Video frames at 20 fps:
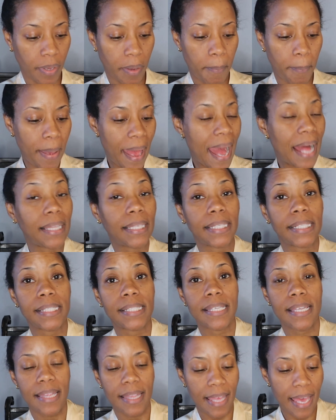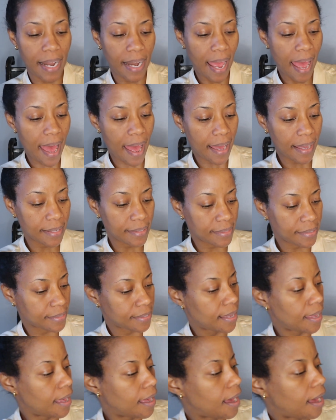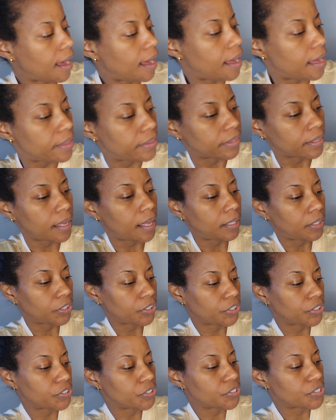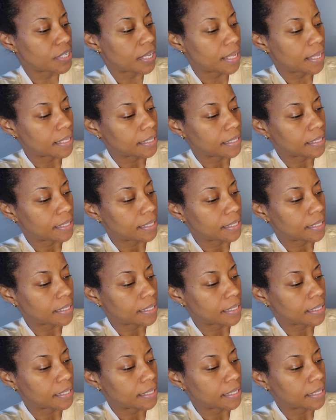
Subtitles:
palette that has the colors